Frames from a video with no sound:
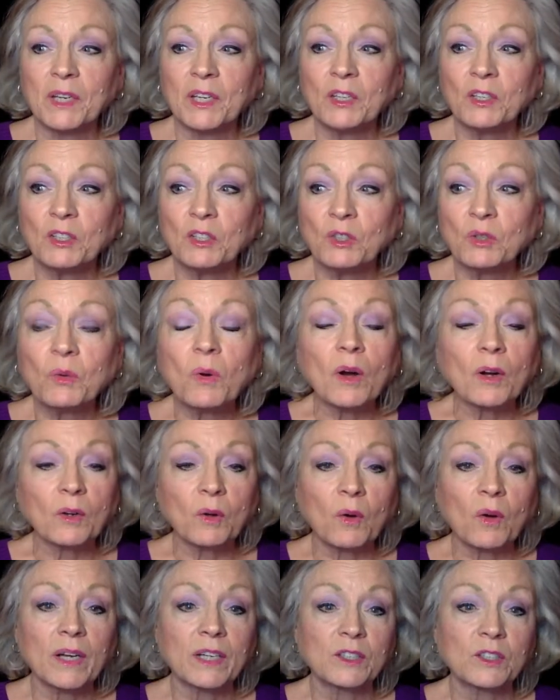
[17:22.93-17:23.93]
you are
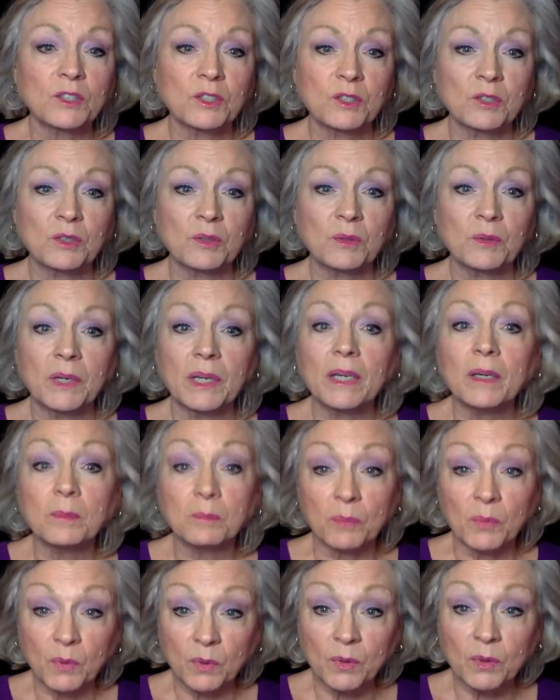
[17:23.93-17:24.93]
going to
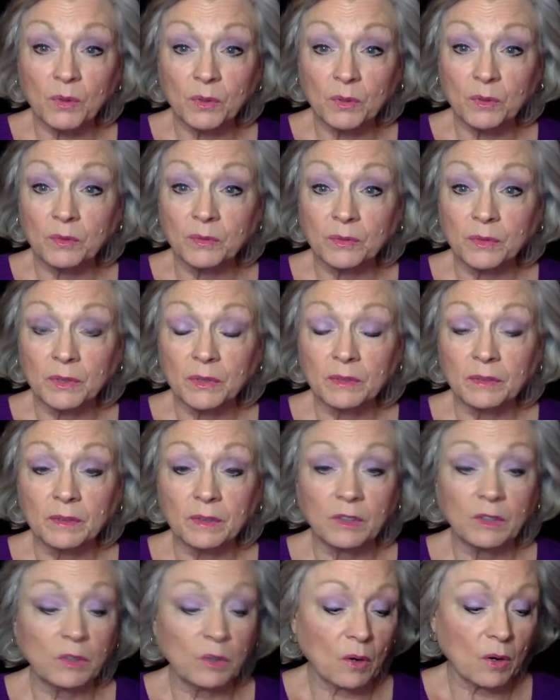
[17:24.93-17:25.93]
improve
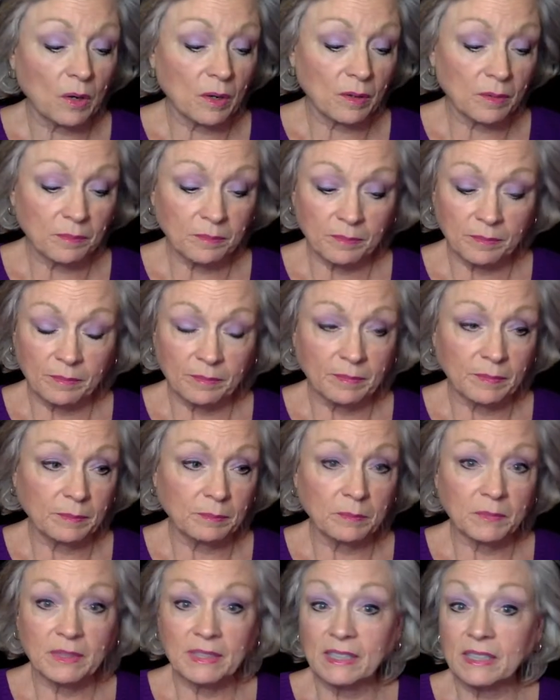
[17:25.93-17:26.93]
your
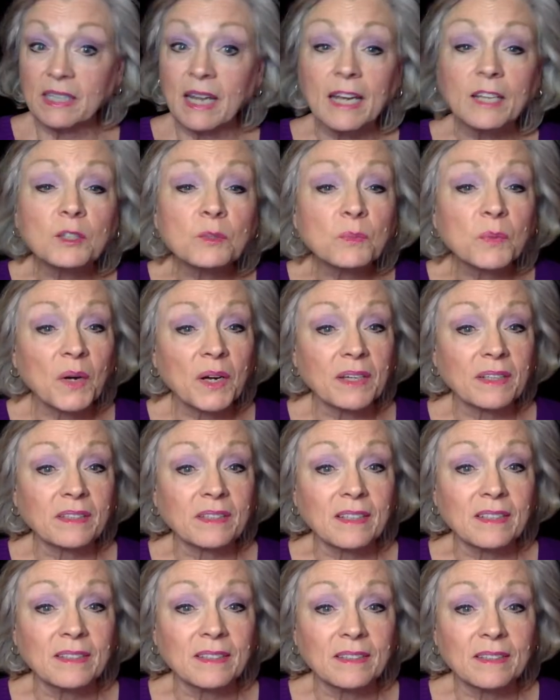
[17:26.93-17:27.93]
stage
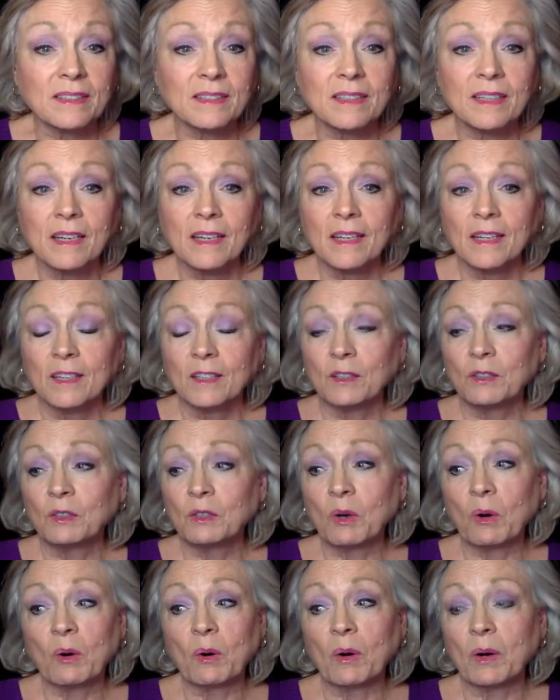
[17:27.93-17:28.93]
presence,
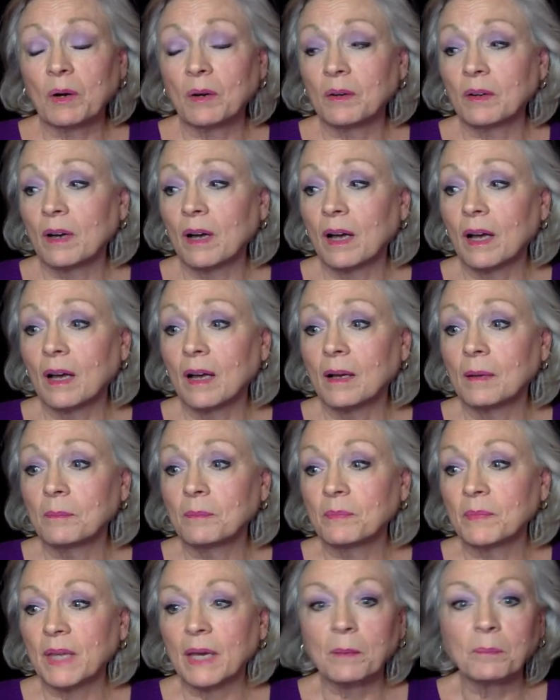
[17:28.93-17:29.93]
your
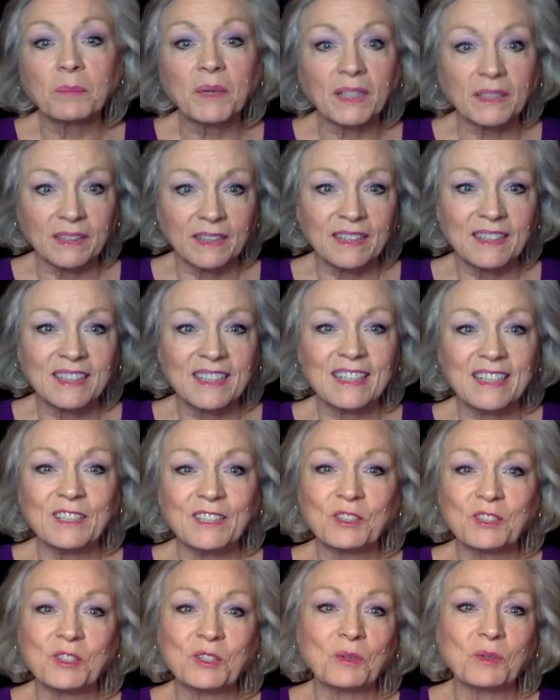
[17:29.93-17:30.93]

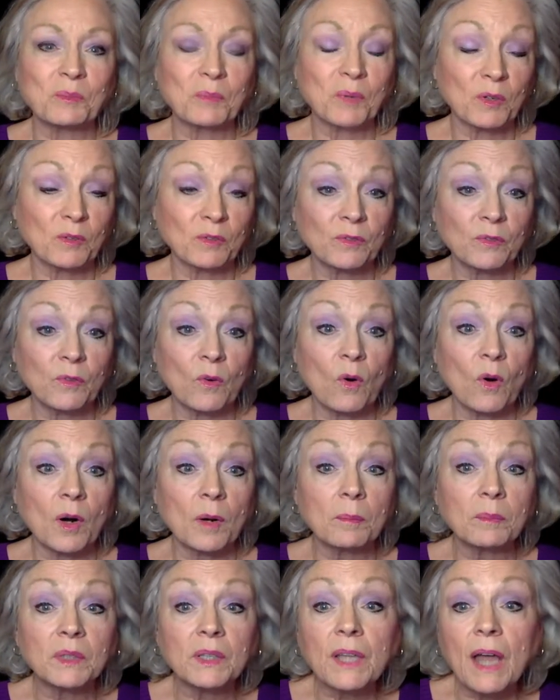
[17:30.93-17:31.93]
ability to
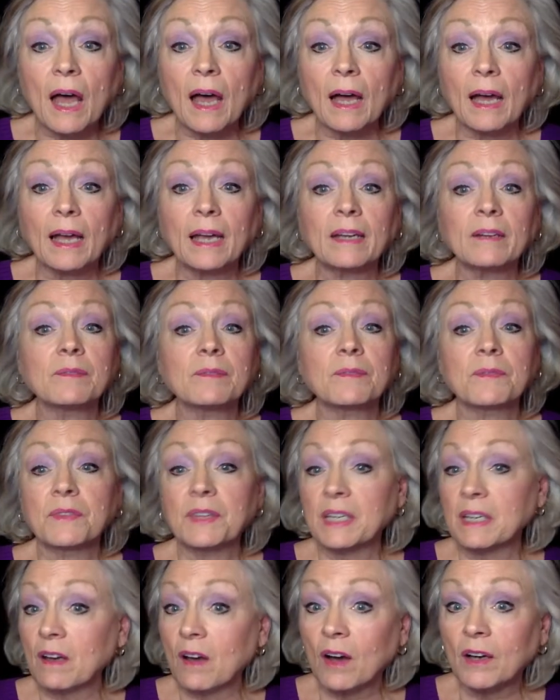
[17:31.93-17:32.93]
perform live,
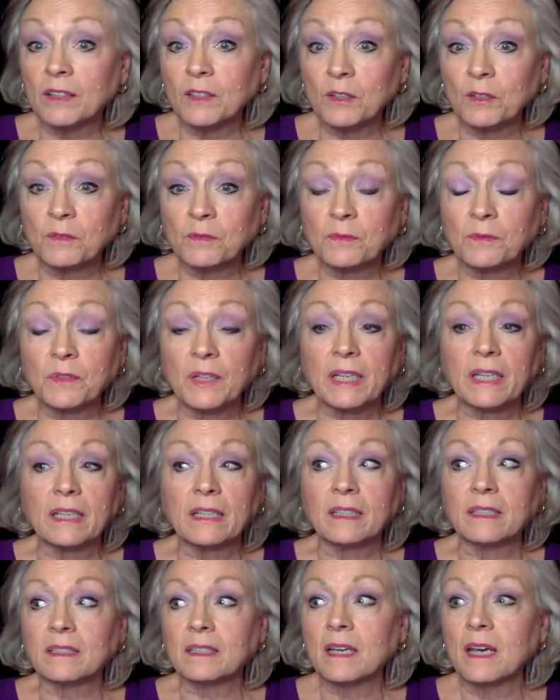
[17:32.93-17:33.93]
think on your
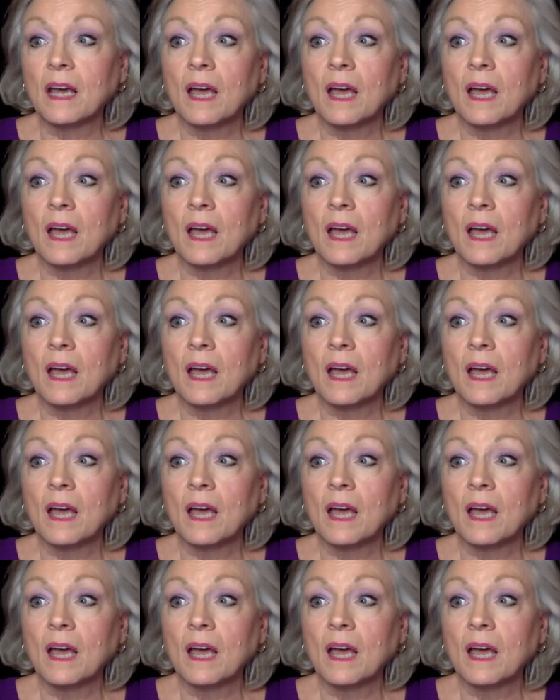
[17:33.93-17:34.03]
feet,